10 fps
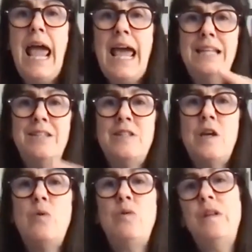And
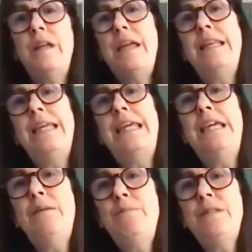so it
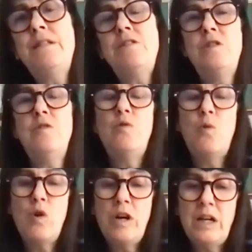keeps the student
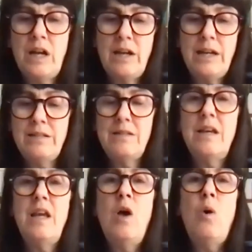organized.